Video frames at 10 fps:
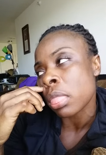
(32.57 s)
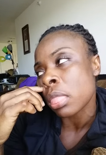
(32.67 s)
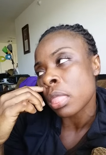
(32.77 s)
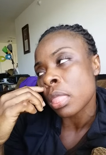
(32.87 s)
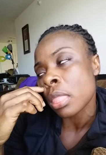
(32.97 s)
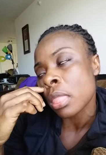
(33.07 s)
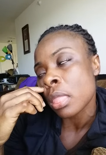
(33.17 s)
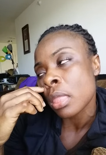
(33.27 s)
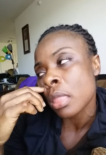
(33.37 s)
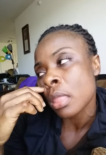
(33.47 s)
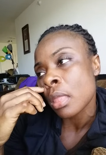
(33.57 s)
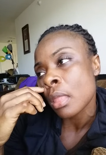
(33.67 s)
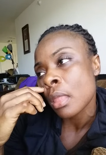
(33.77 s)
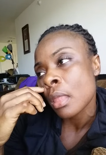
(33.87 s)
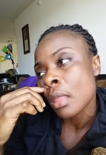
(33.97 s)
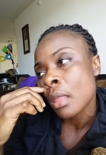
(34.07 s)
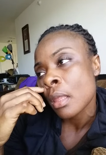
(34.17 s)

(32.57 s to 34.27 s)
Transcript: Nothing is said.